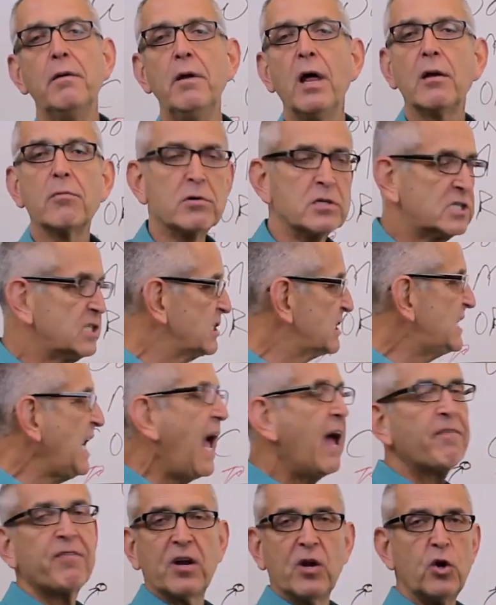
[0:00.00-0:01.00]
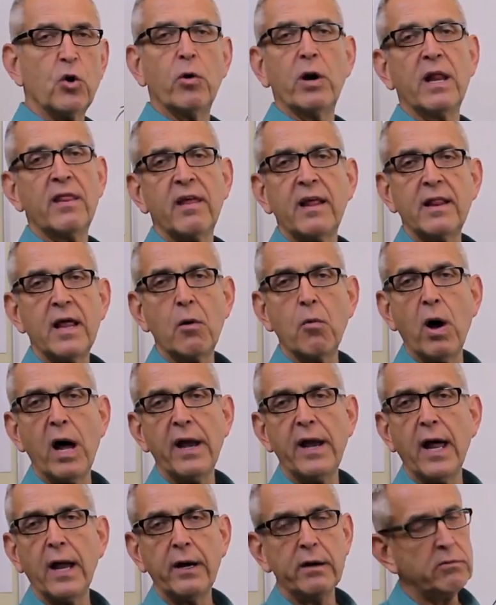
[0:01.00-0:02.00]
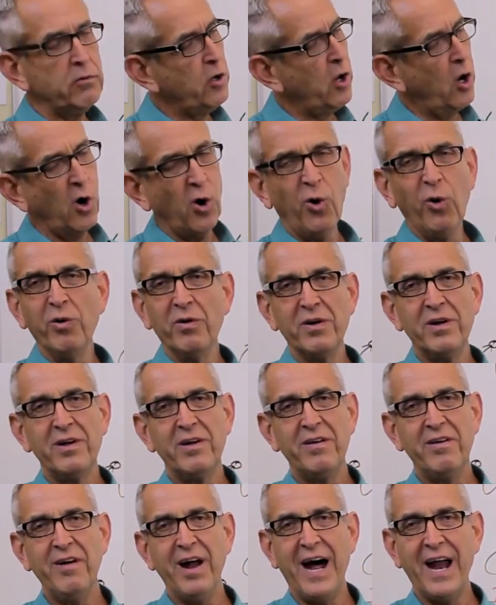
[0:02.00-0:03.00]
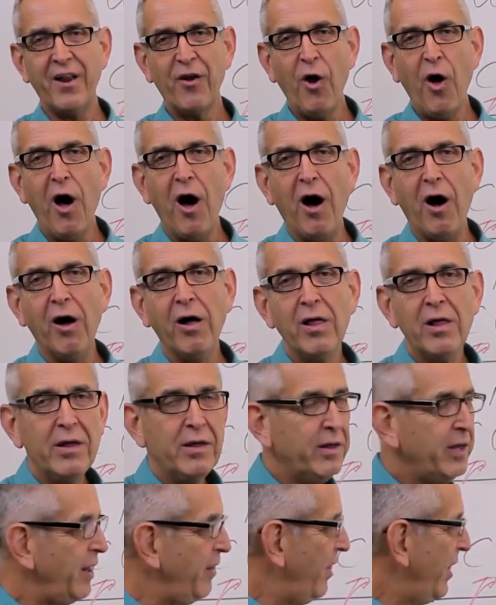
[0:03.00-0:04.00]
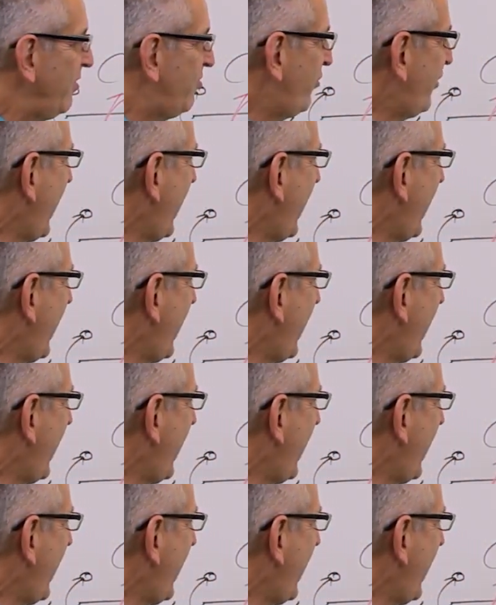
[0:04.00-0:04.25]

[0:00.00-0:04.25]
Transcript: In other words, the staff can do anything they want down here. No, not at all. The